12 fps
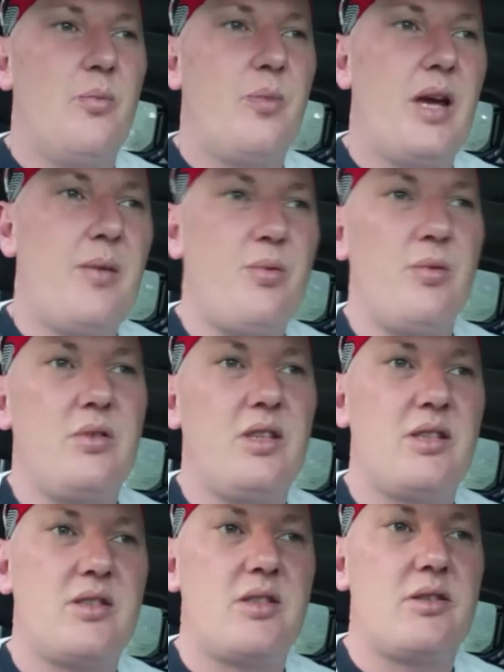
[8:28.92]
people
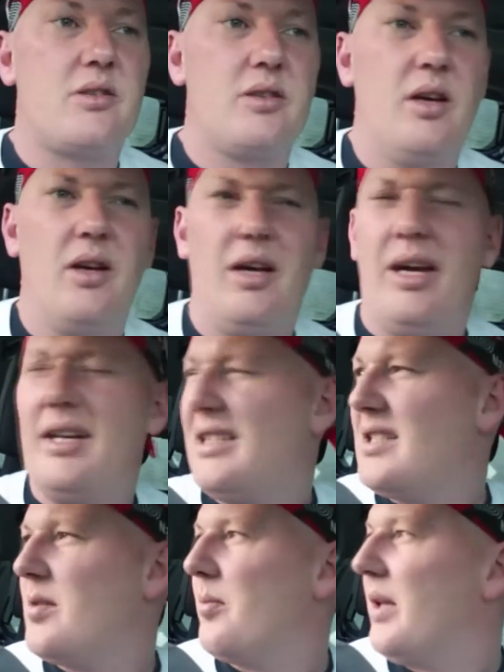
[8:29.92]
just, that
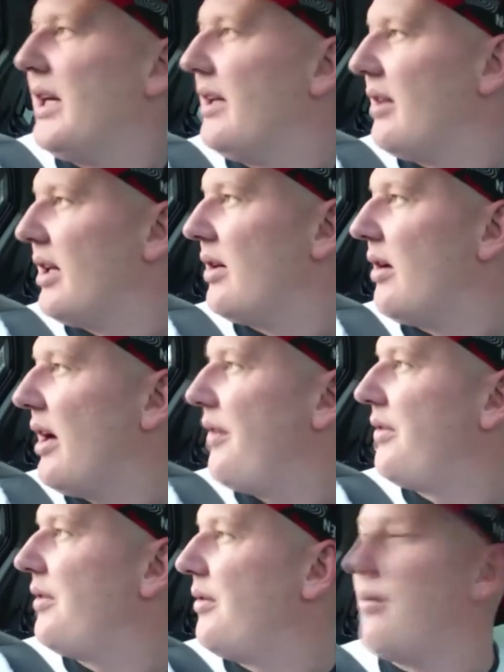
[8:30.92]
doesn't mean that you
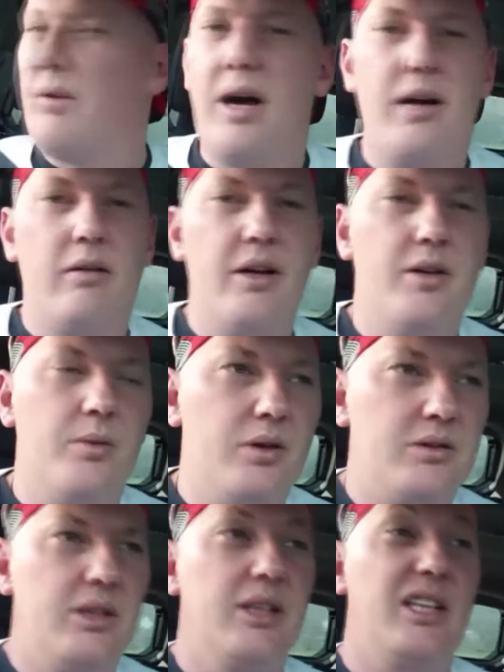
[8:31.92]
have to run around the
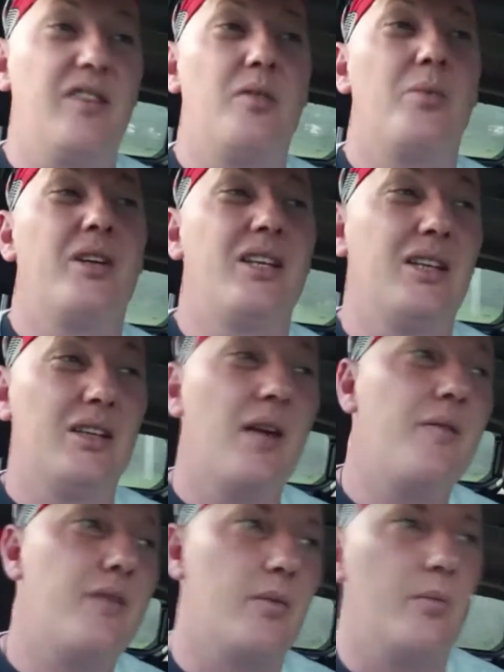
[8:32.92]
world telling everybody you
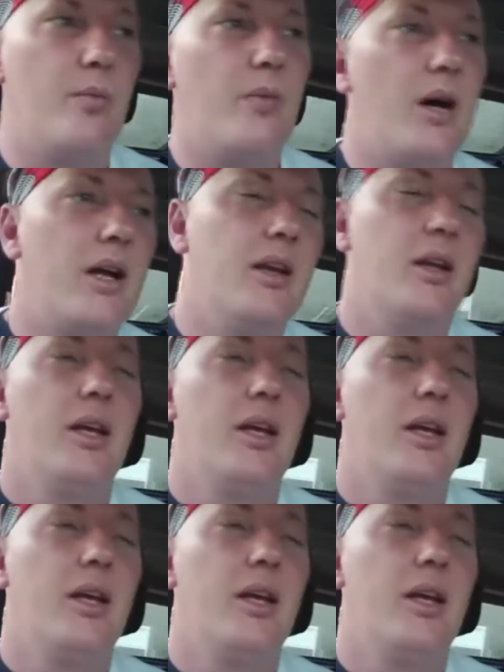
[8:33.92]
love them, but